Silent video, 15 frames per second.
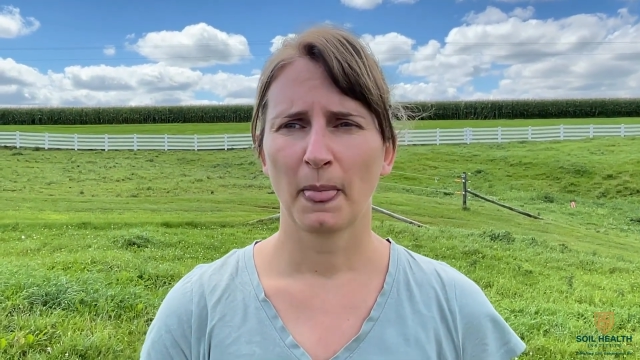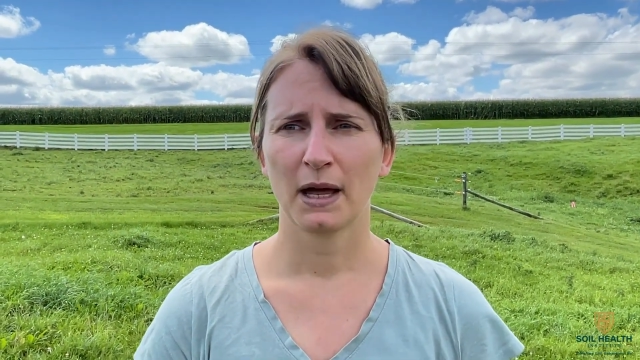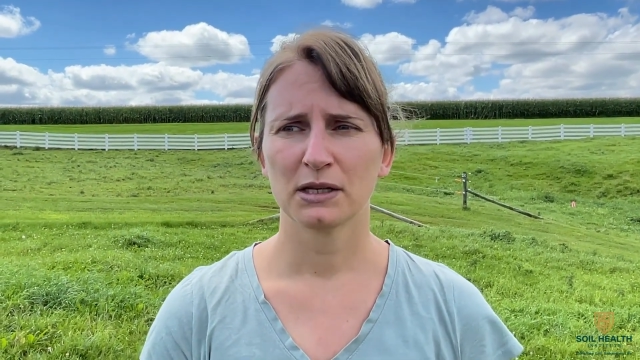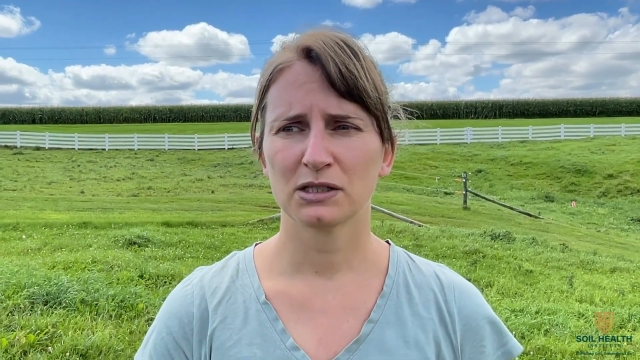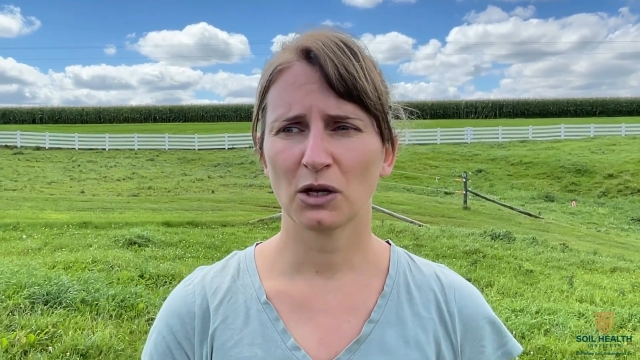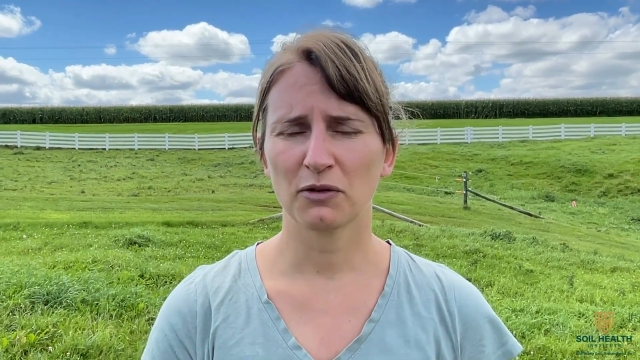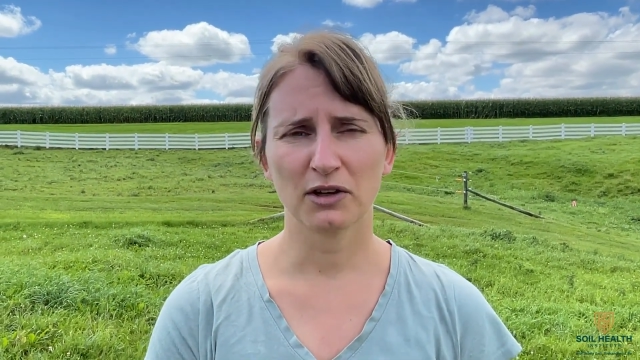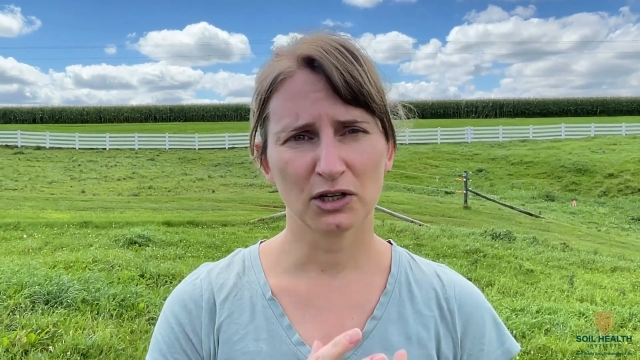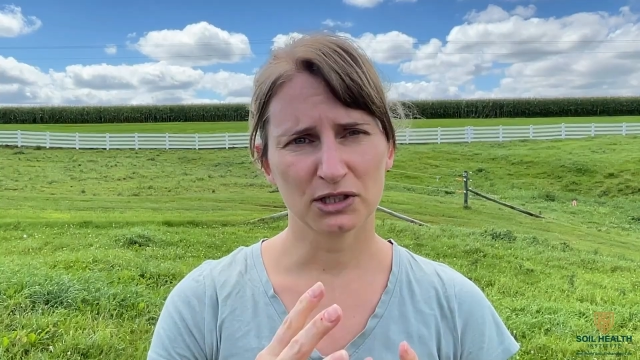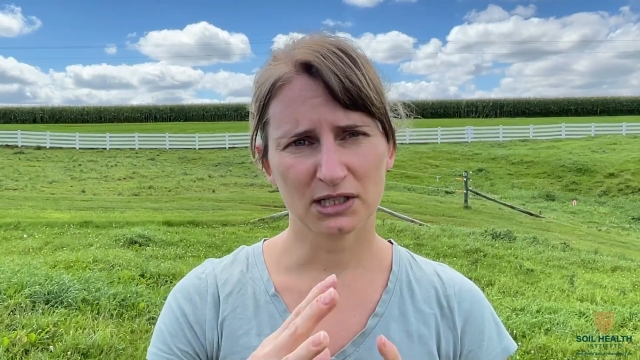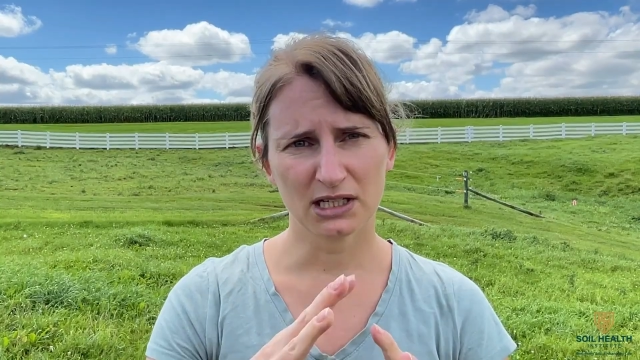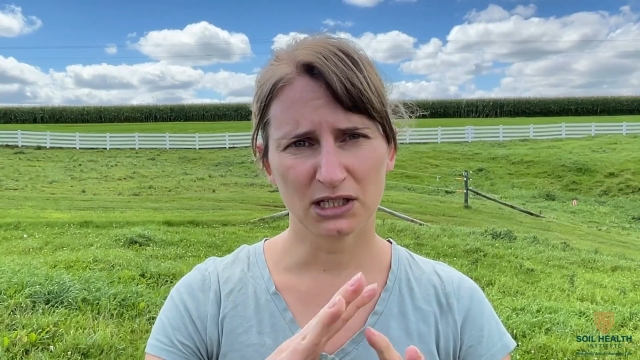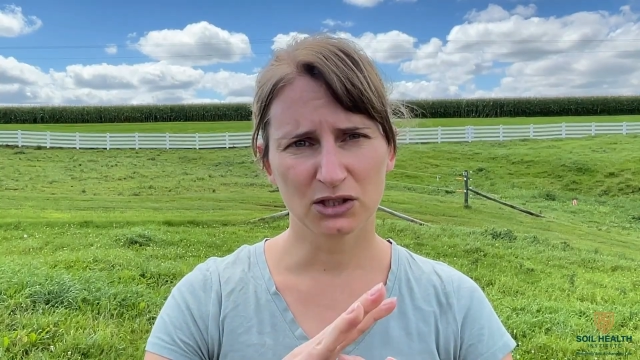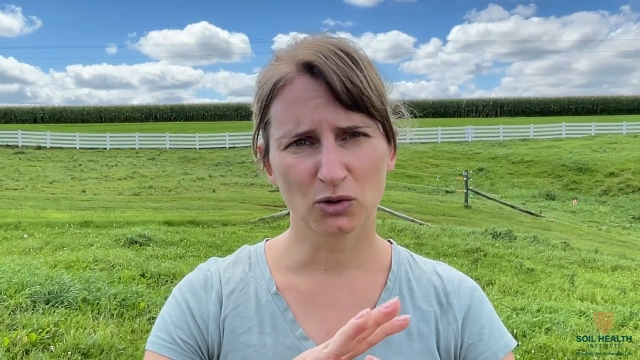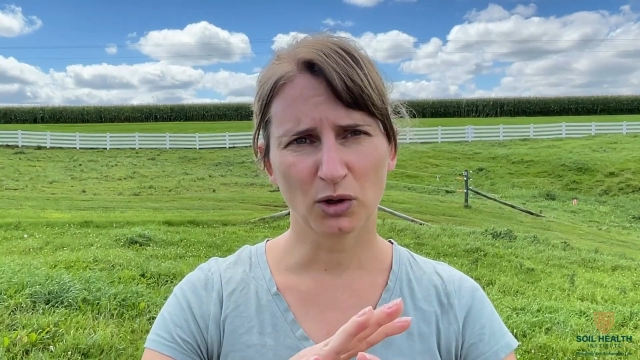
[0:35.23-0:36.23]
So there's
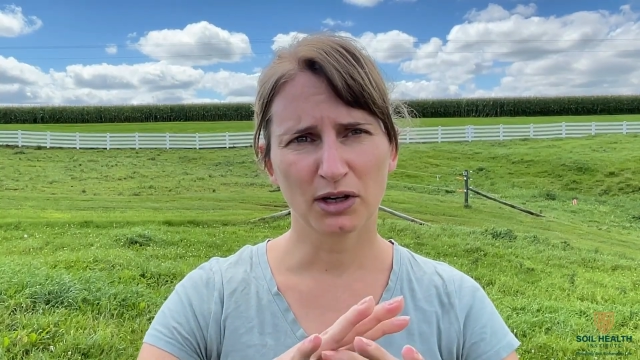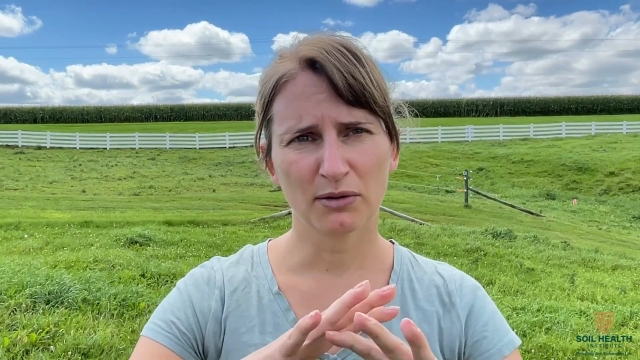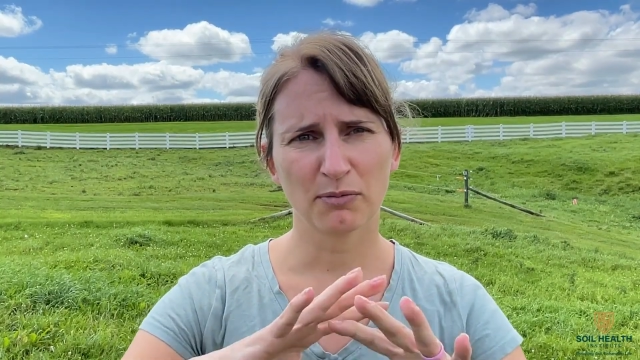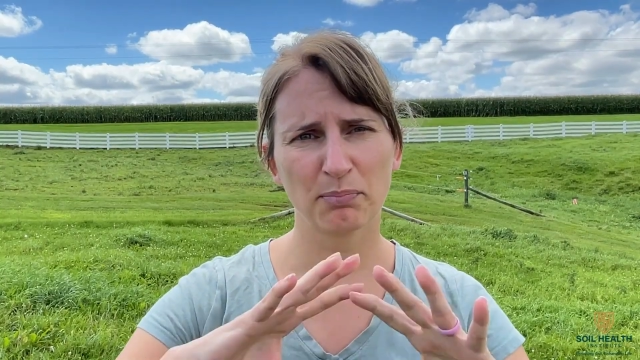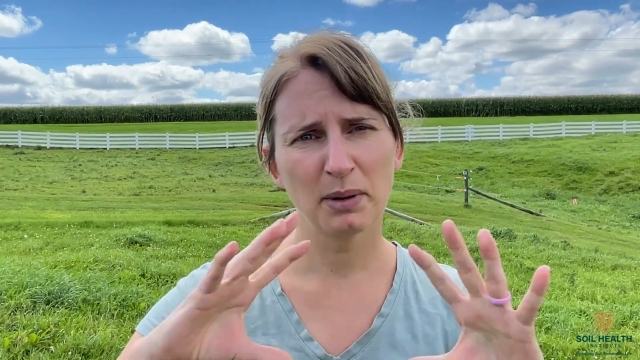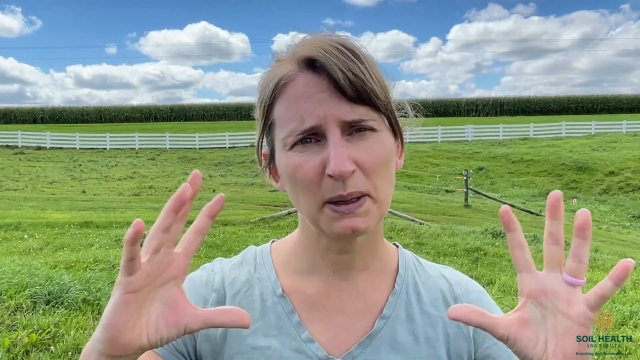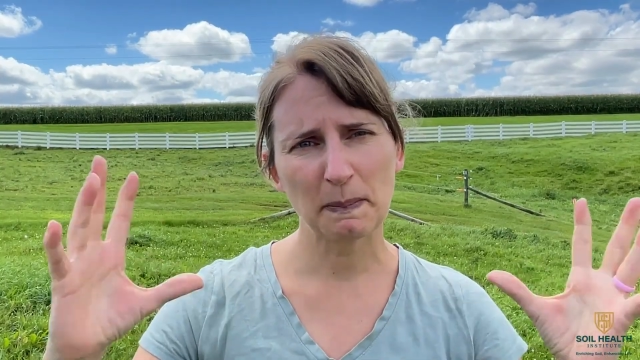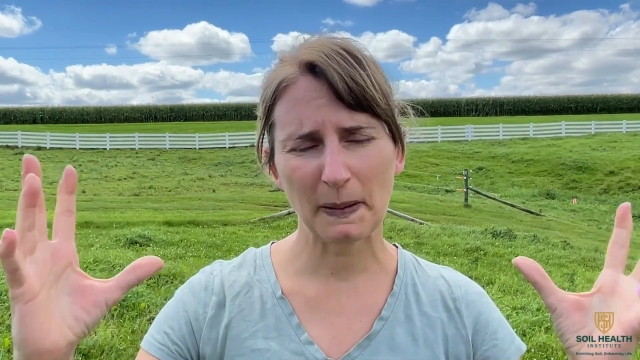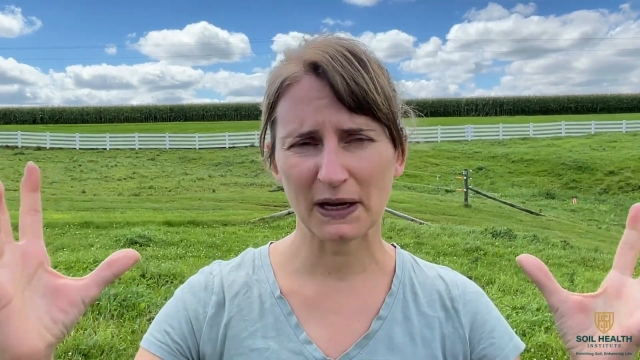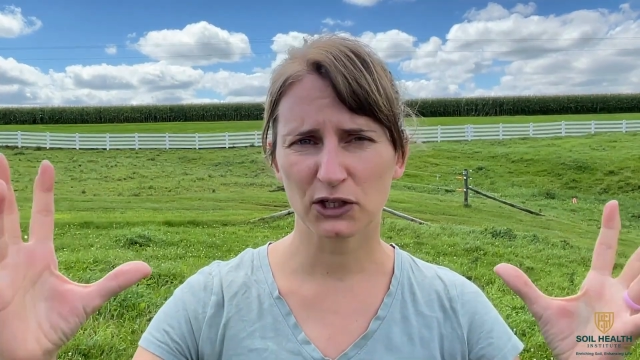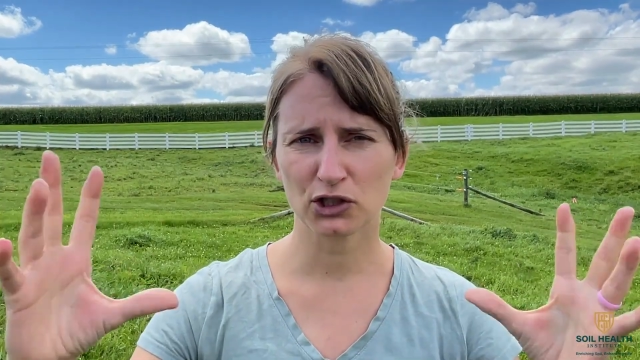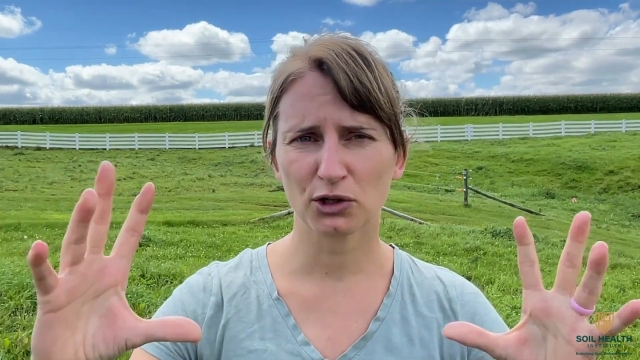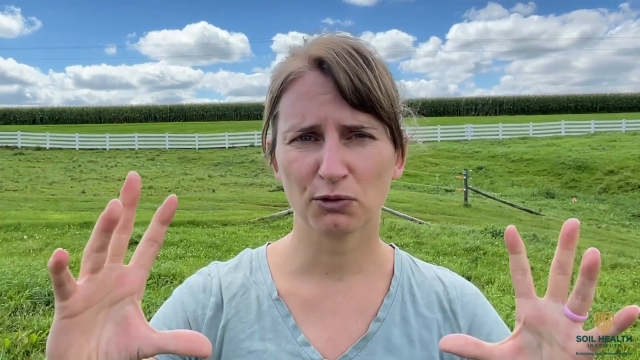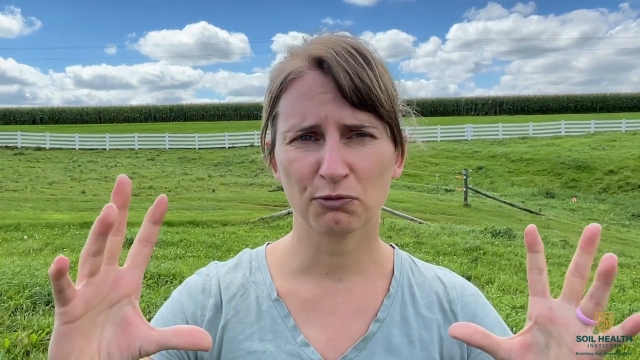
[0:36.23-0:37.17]
these sort of big picture